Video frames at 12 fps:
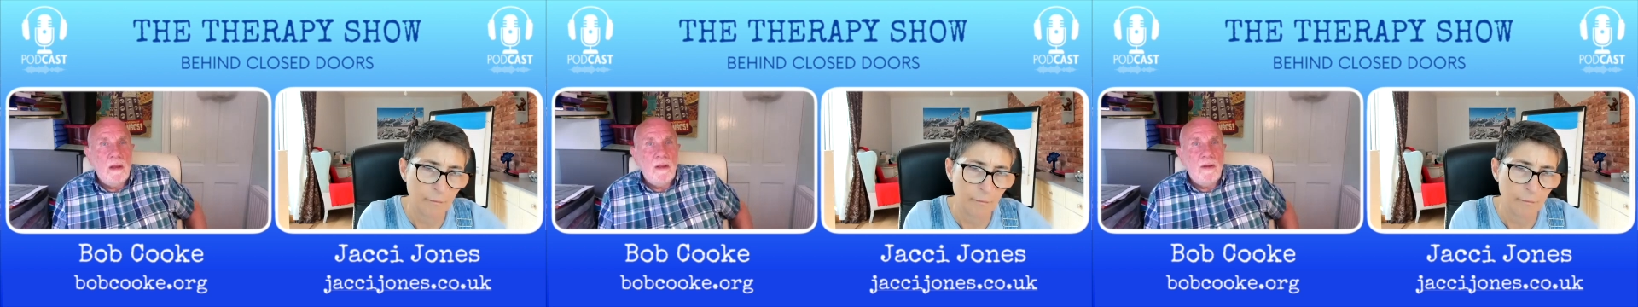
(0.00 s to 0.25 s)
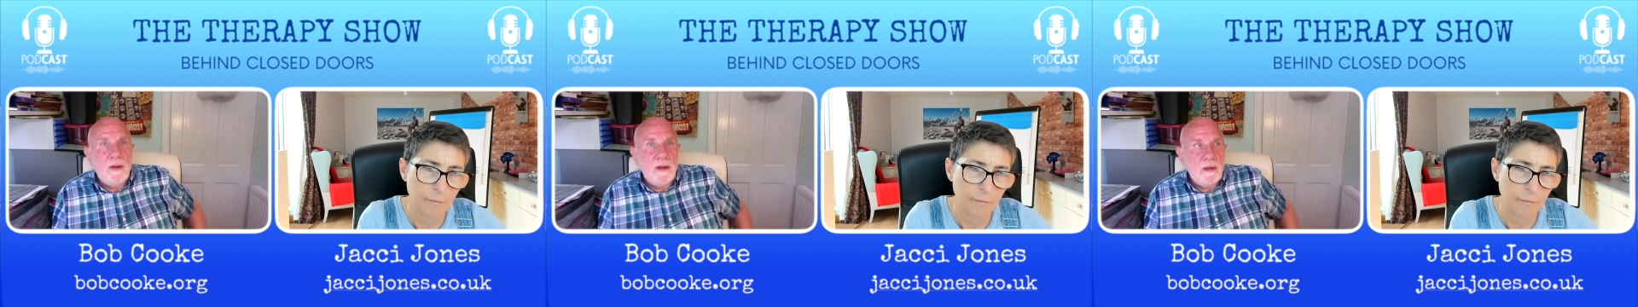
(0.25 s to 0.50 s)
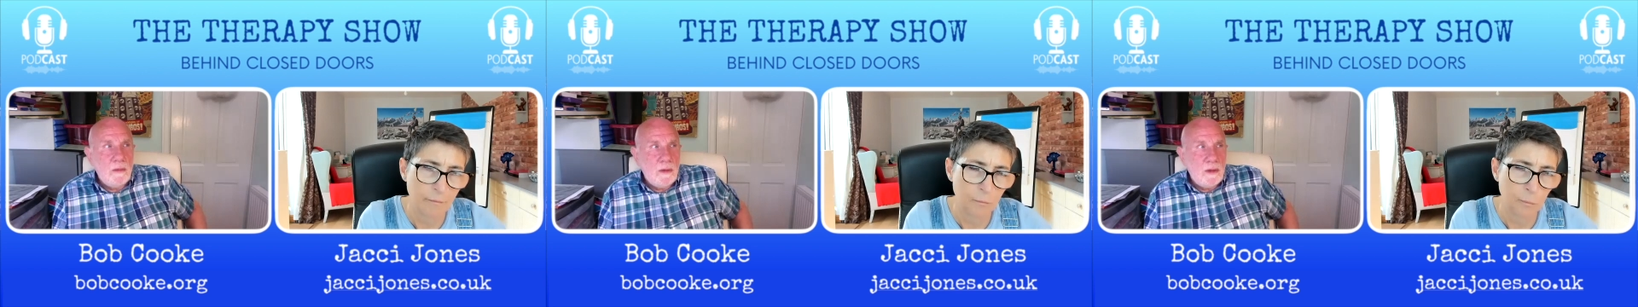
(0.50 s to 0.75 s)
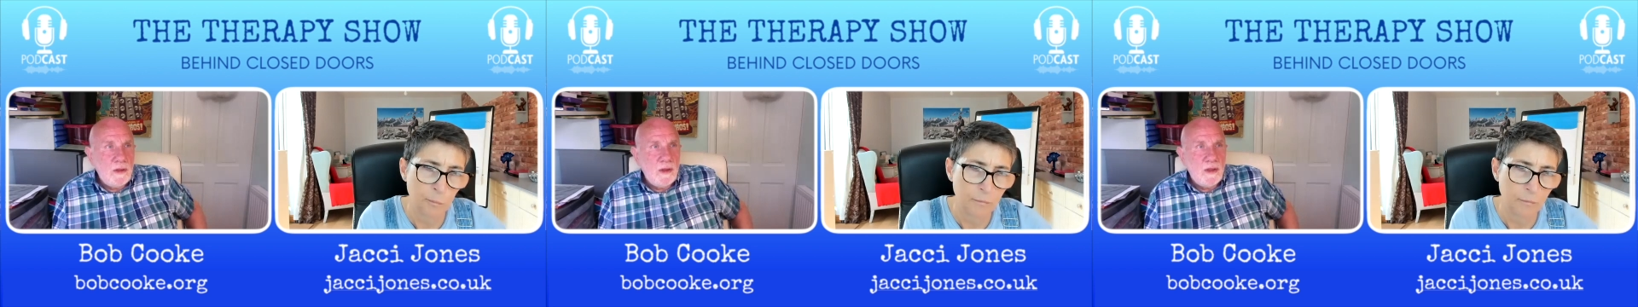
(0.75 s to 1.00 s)
Speaker 1: I've had an
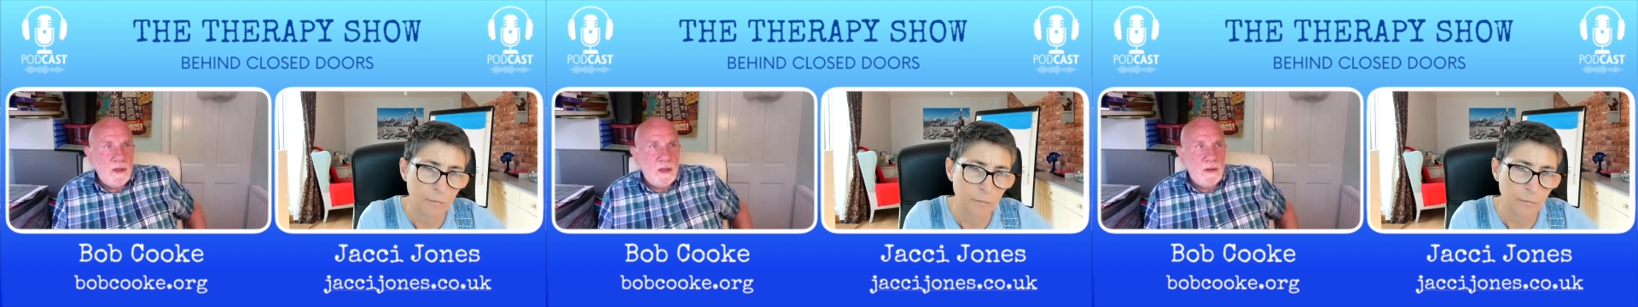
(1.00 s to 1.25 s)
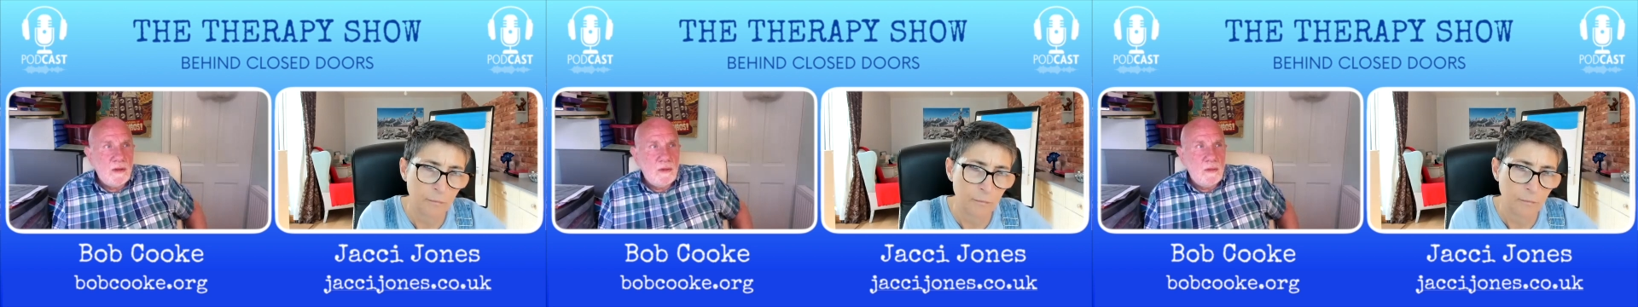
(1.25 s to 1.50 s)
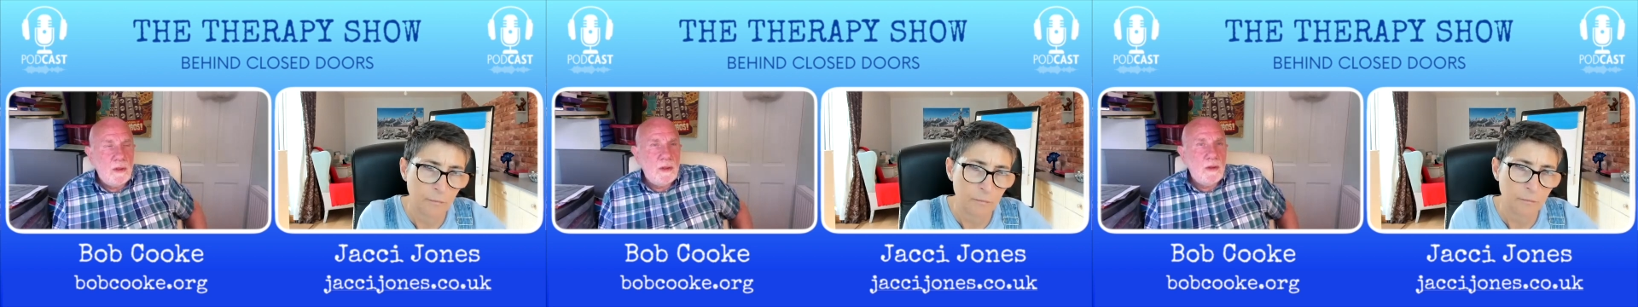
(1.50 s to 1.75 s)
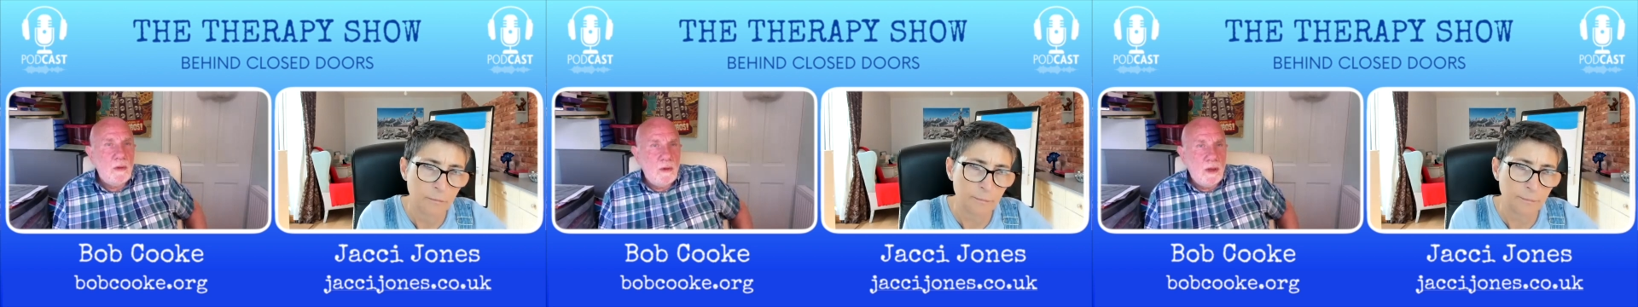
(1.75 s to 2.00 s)
emergency session. We
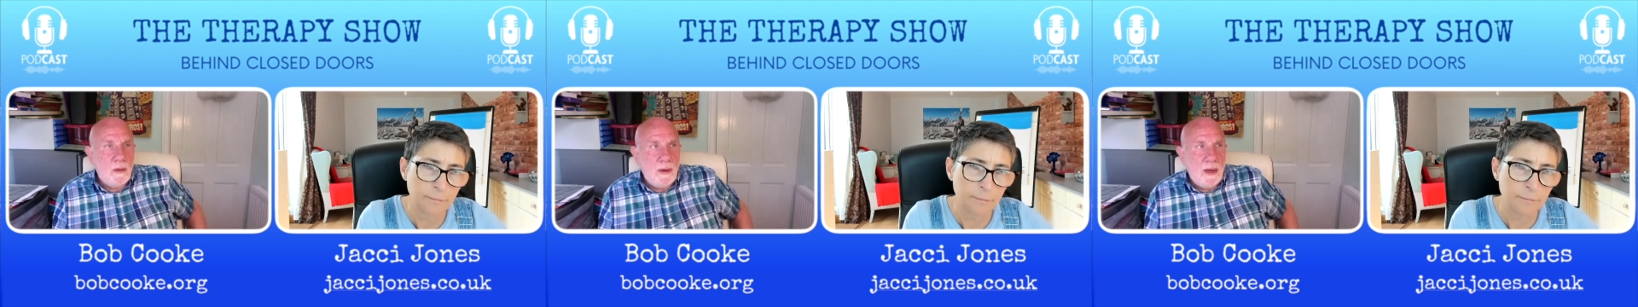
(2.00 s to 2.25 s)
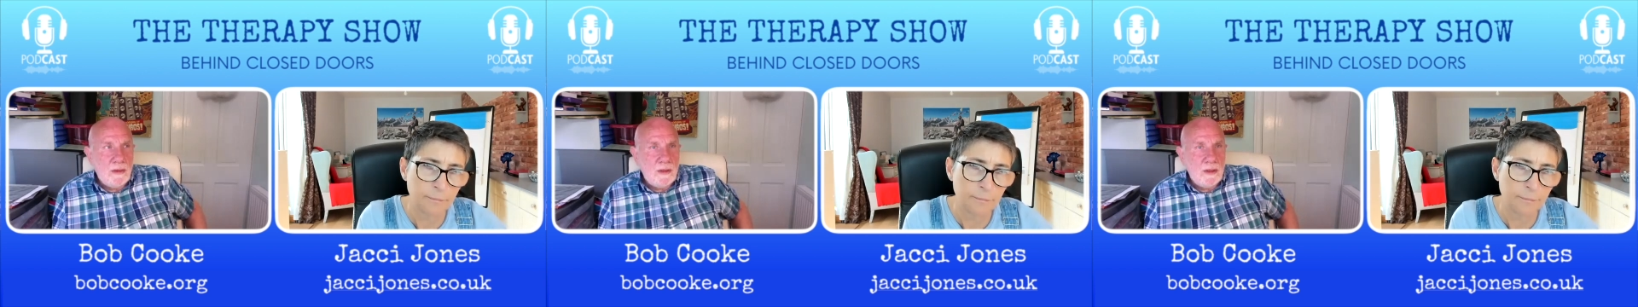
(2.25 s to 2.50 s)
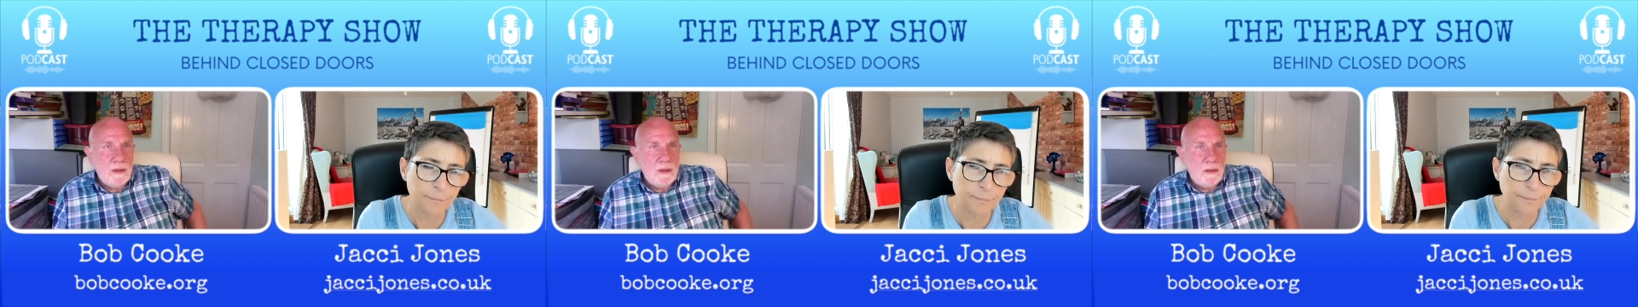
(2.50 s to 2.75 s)
talk about it